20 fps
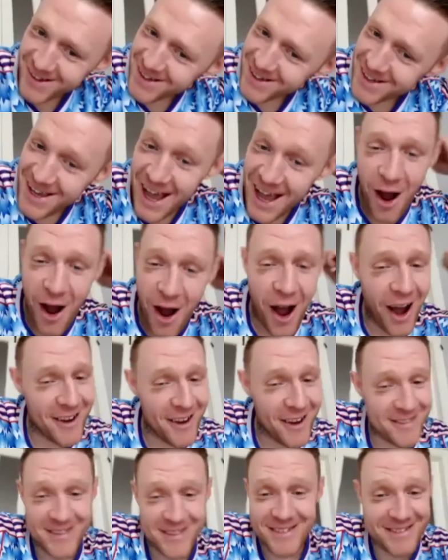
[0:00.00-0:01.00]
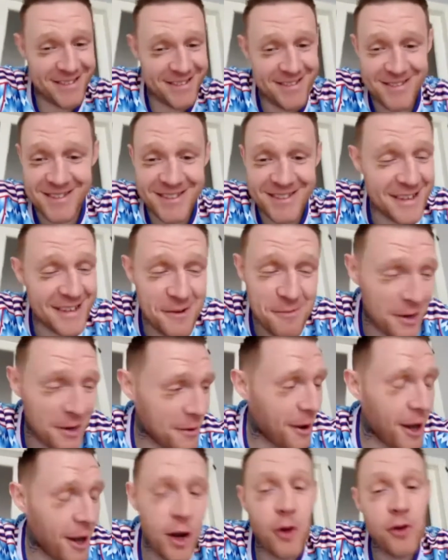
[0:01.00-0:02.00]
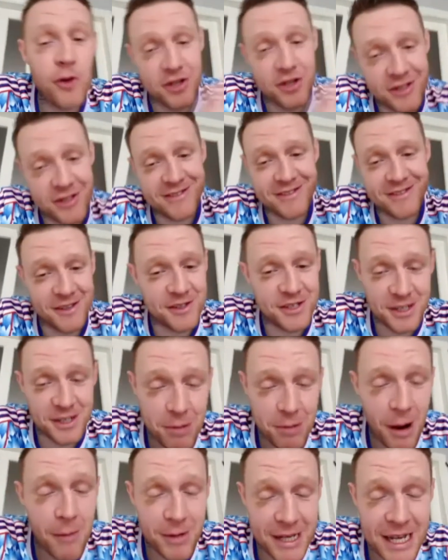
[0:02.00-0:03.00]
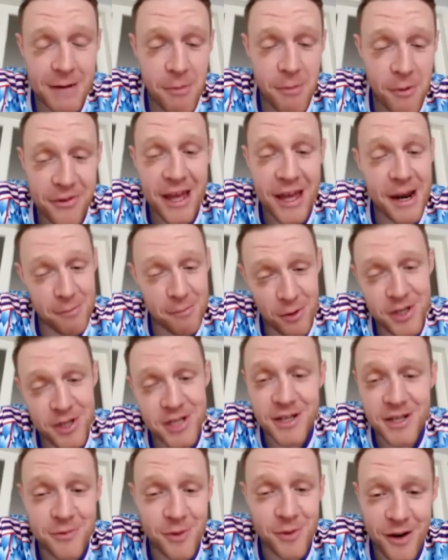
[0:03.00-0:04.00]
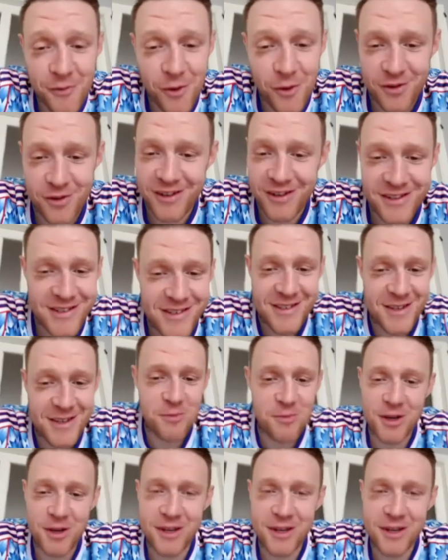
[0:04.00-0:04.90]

Yeah, oh, she's Limerick. I know she'd probably kill me for saying it, but she's one of us. Like, she's Limerick.